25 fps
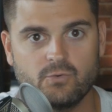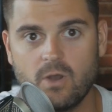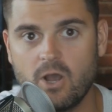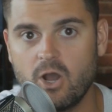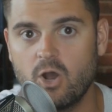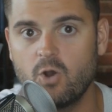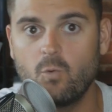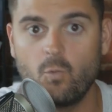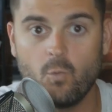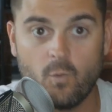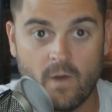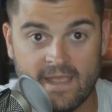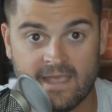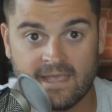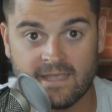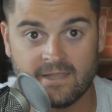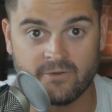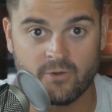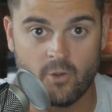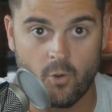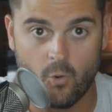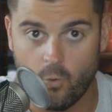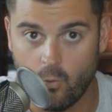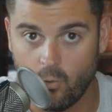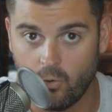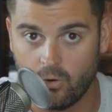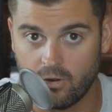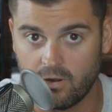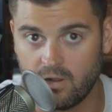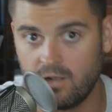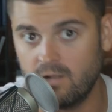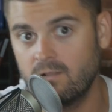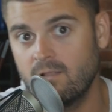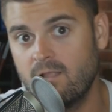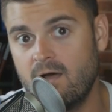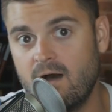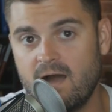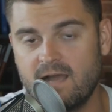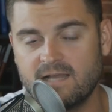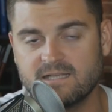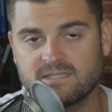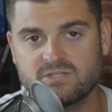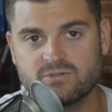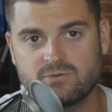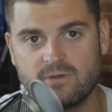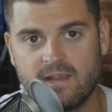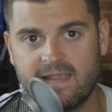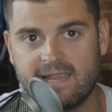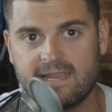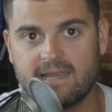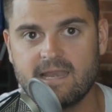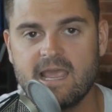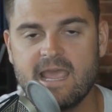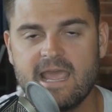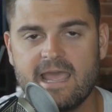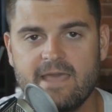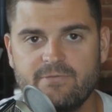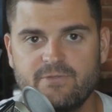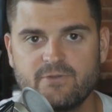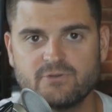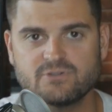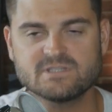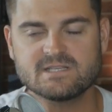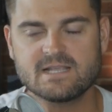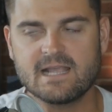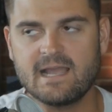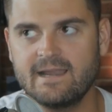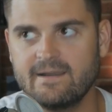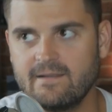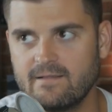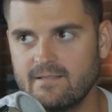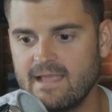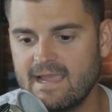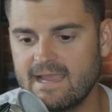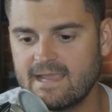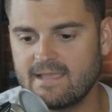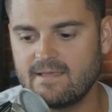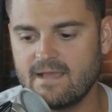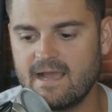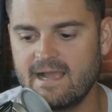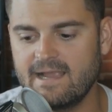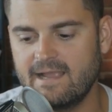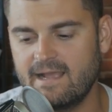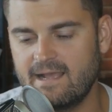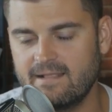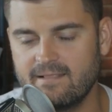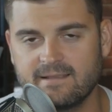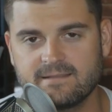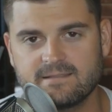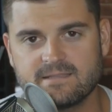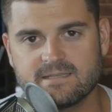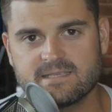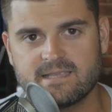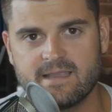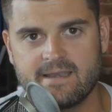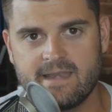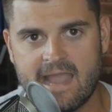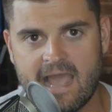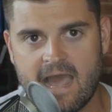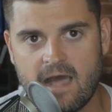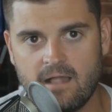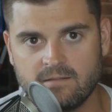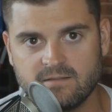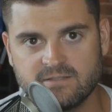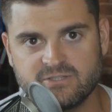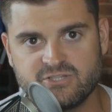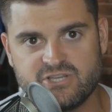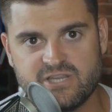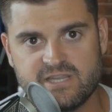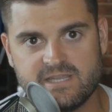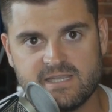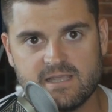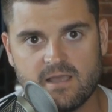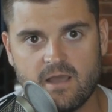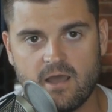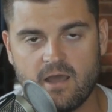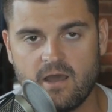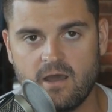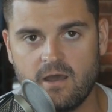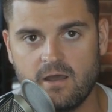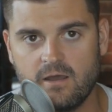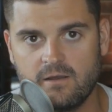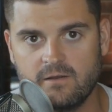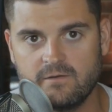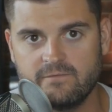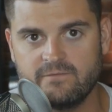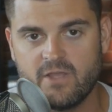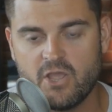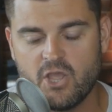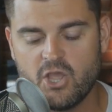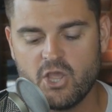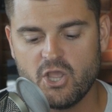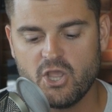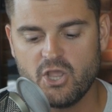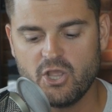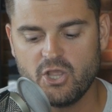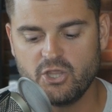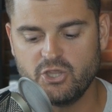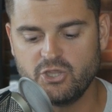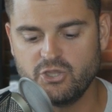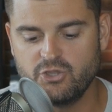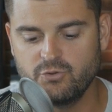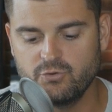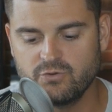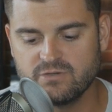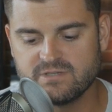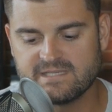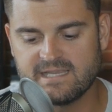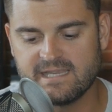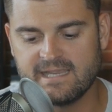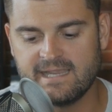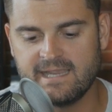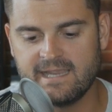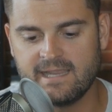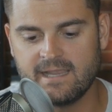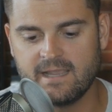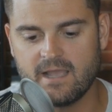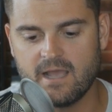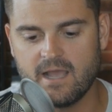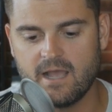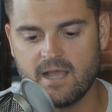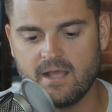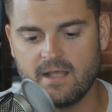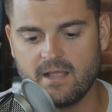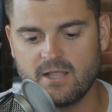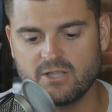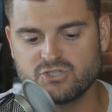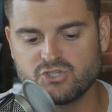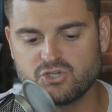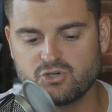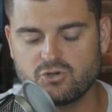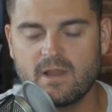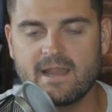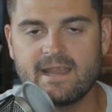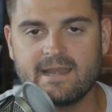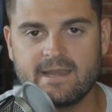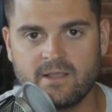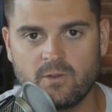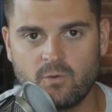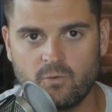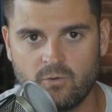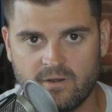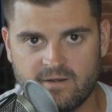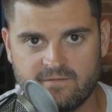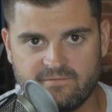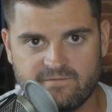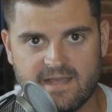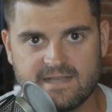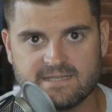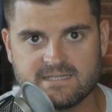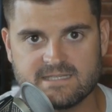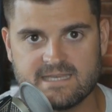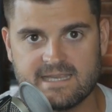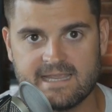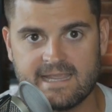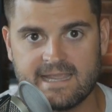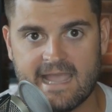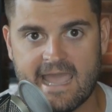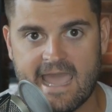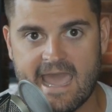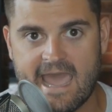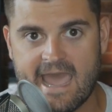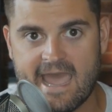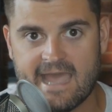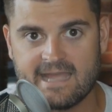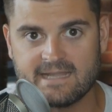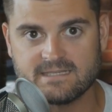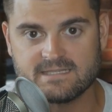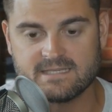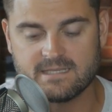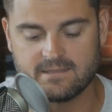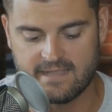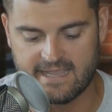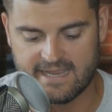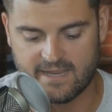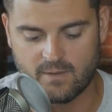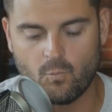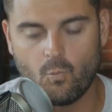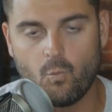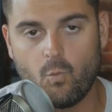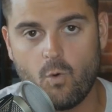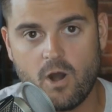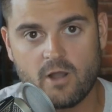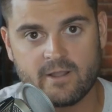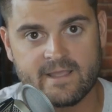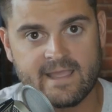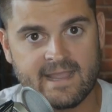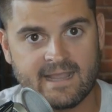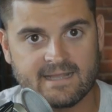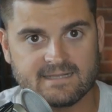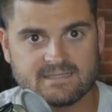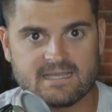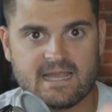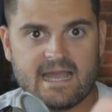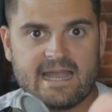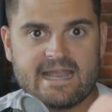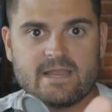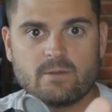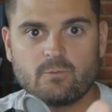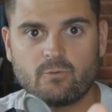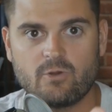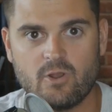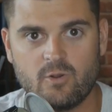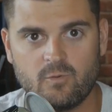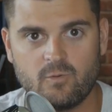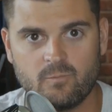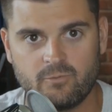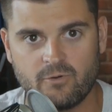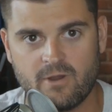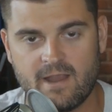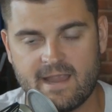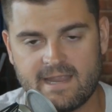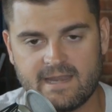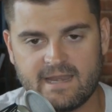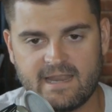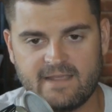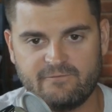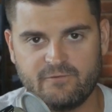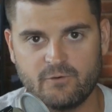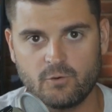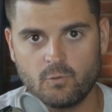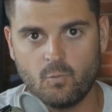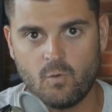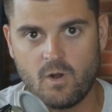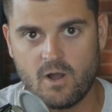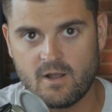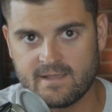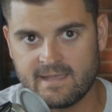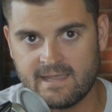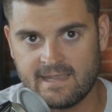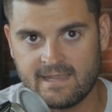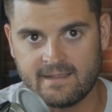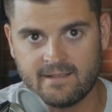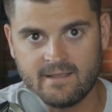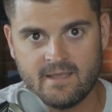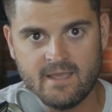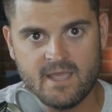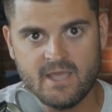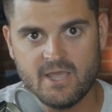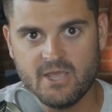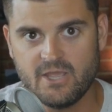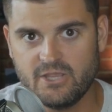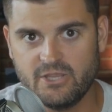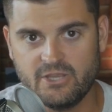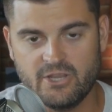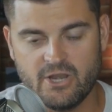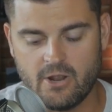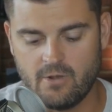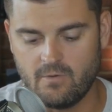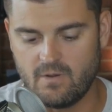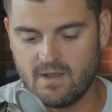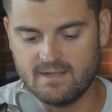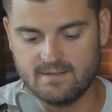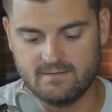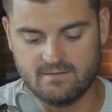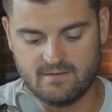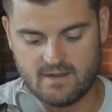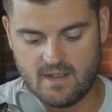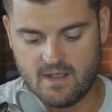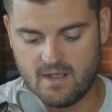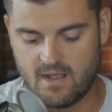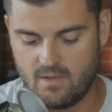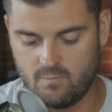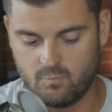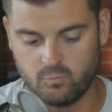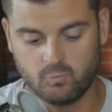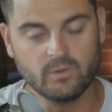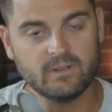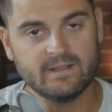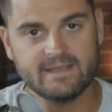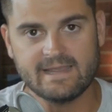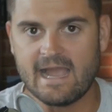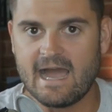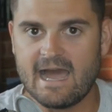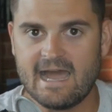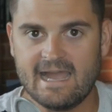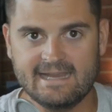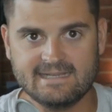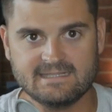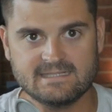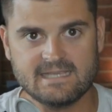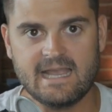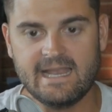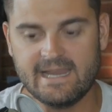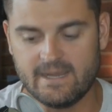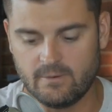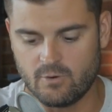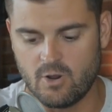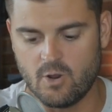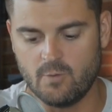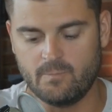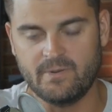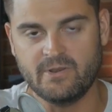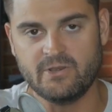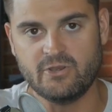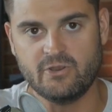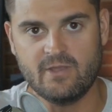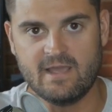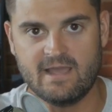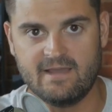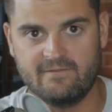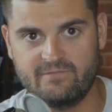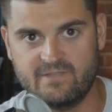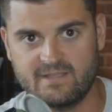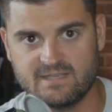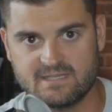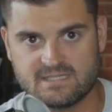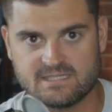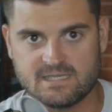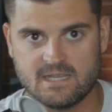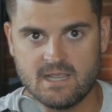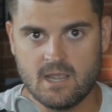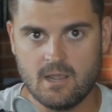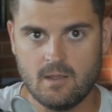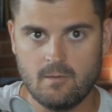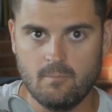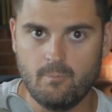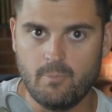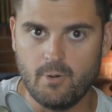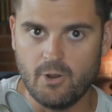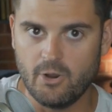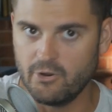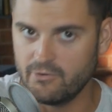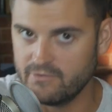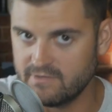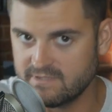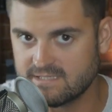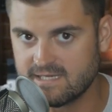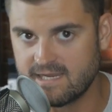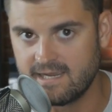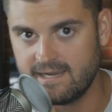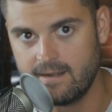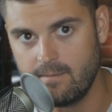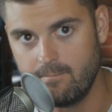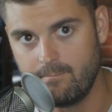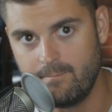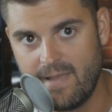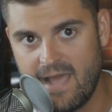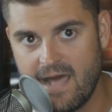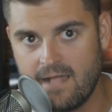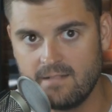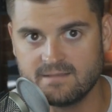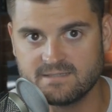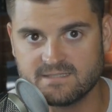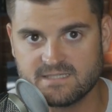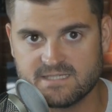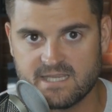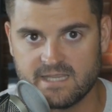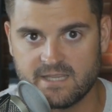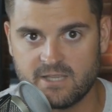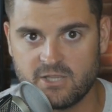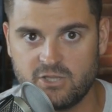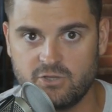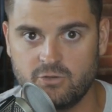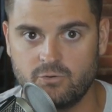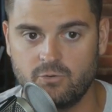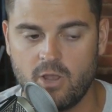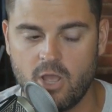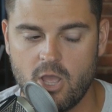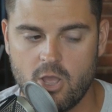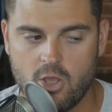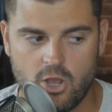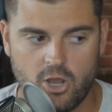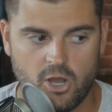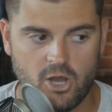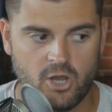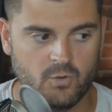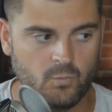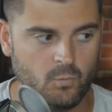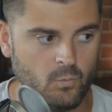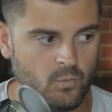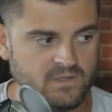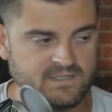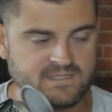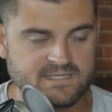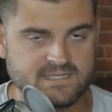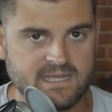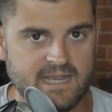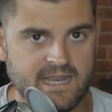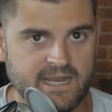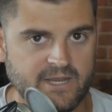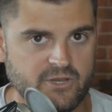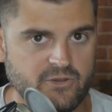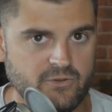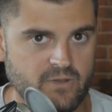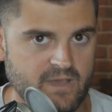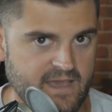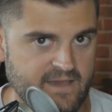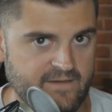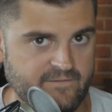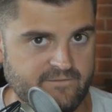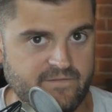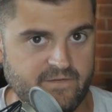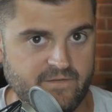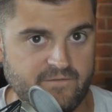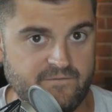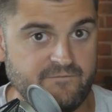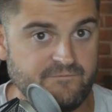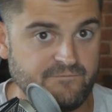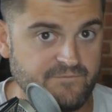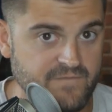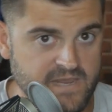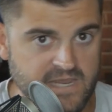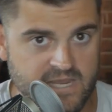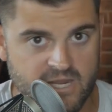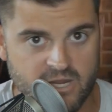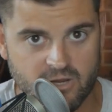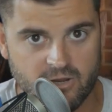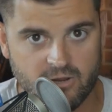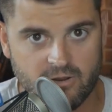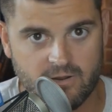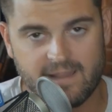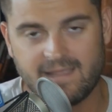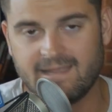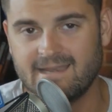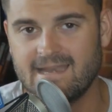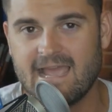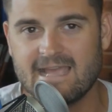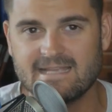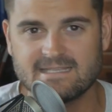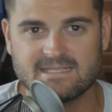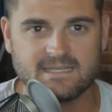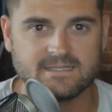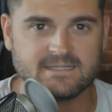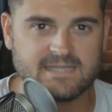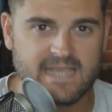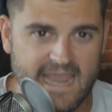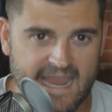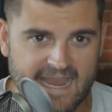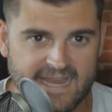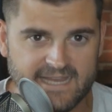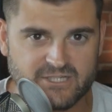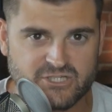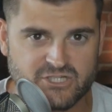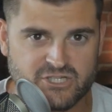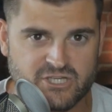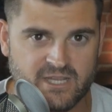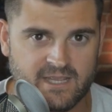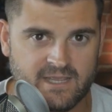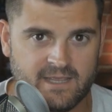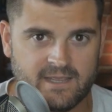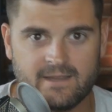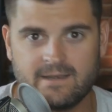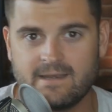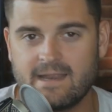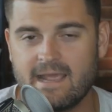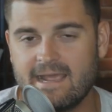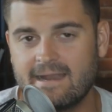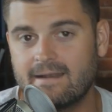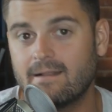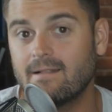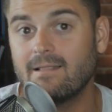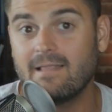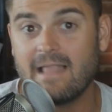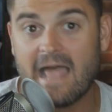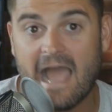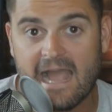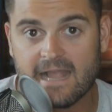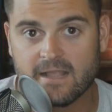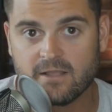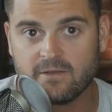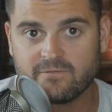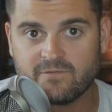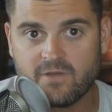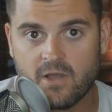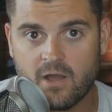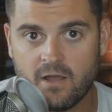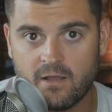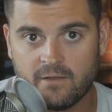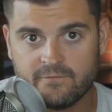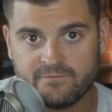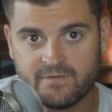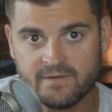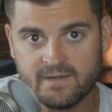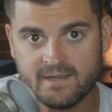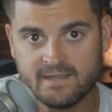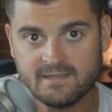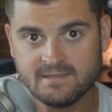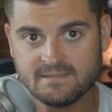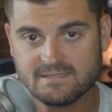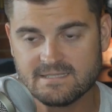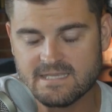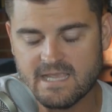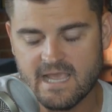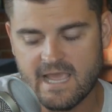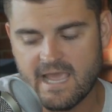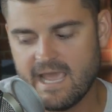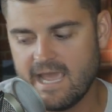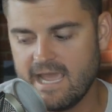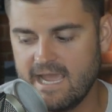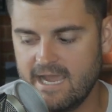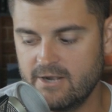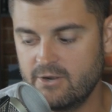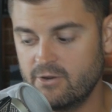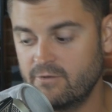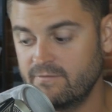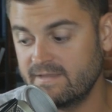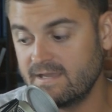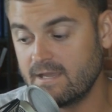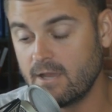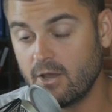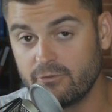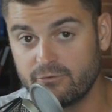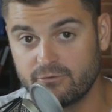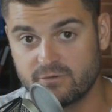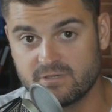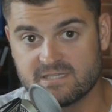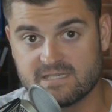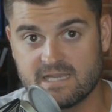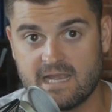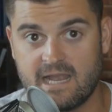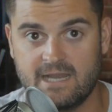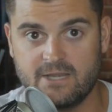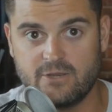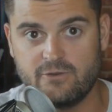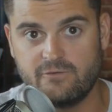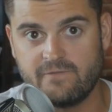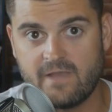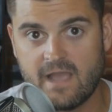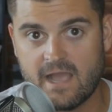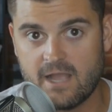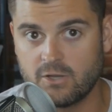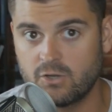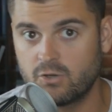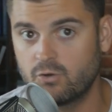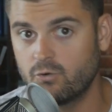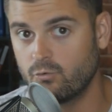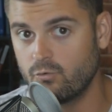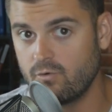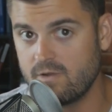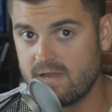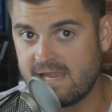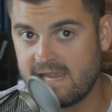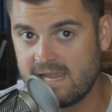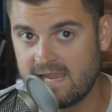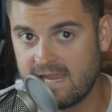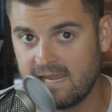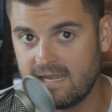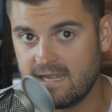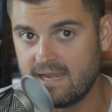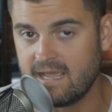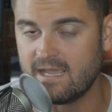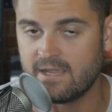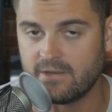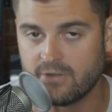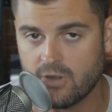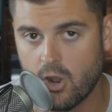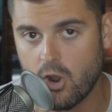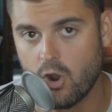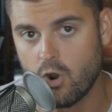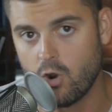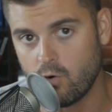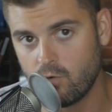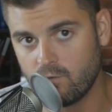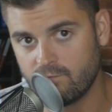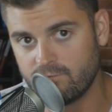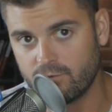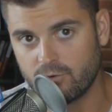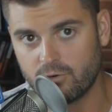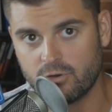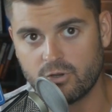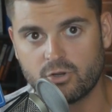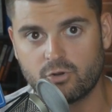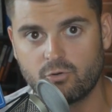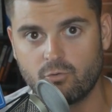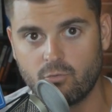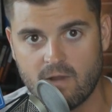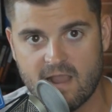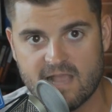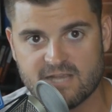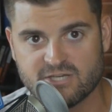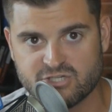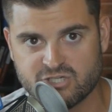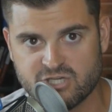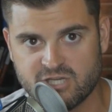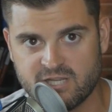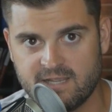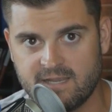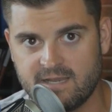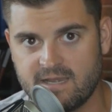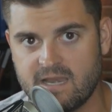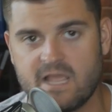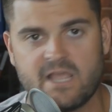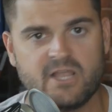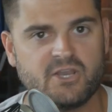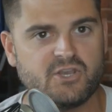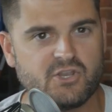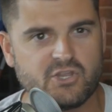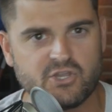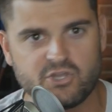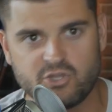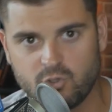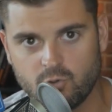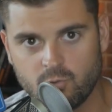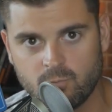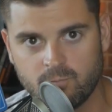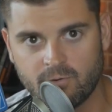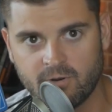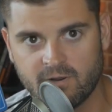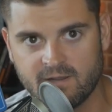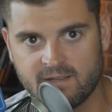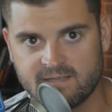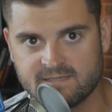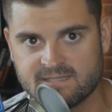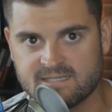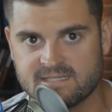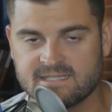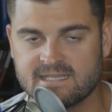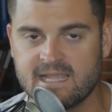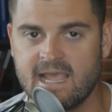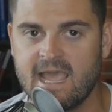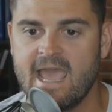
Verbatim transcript: a win or a loss, right? There's kind of like, I like this analogy of using trading or investing as like walking a tightrope, right? If you're walking, you know, a really high tightrope and you have this bar that's kind of balancing you, on one side you have fear and hesitation and a lack of confidence. And on the other side, you've got greed and over aggression and hubris.